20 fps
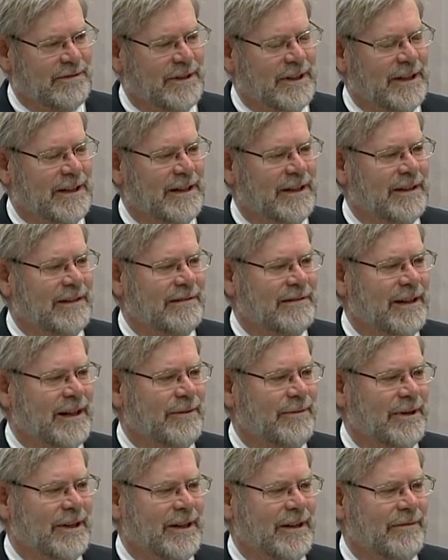and they
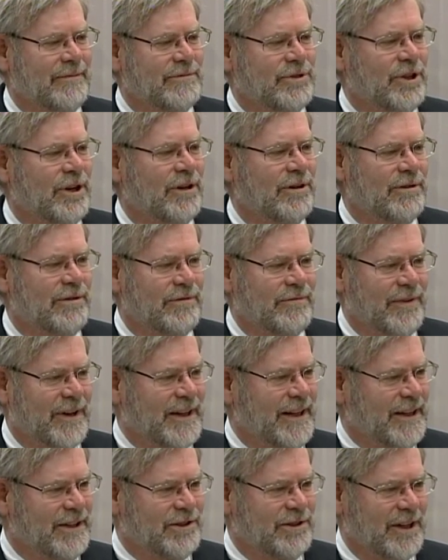would have chartered
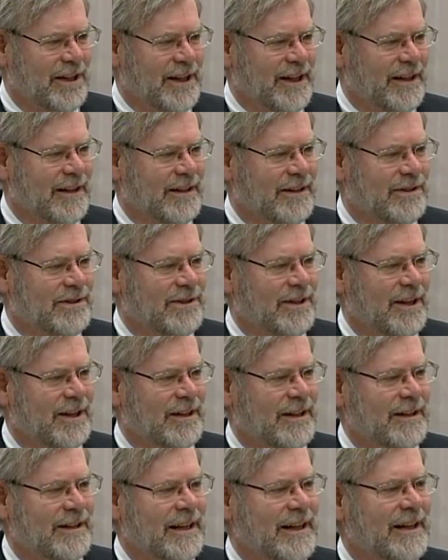financial analysts on
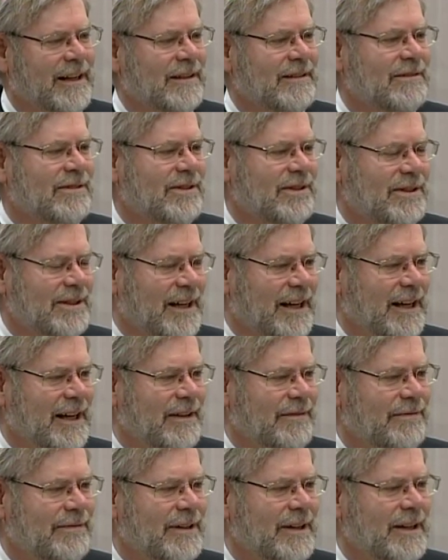it and
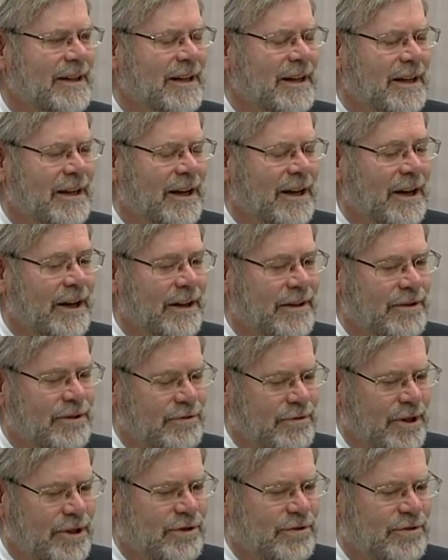staff. The
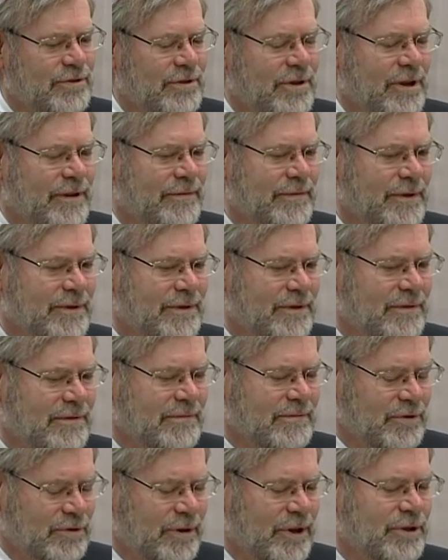treasurer's office,
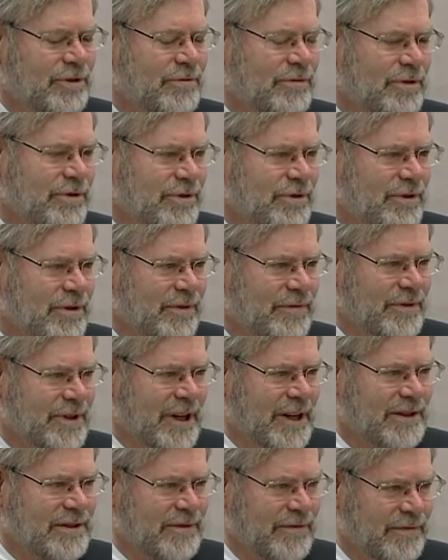treasurer serves
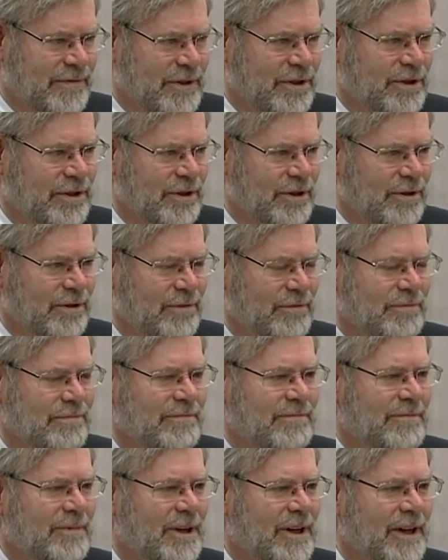ex officio
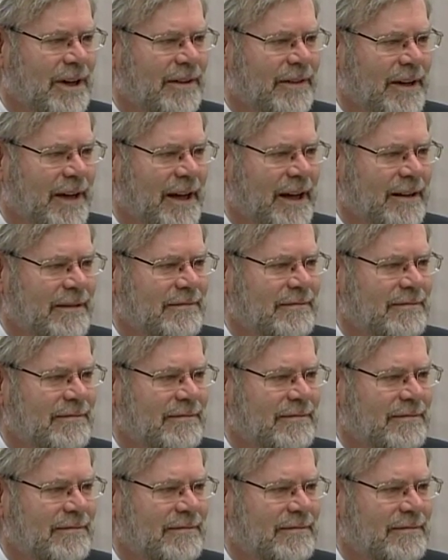on that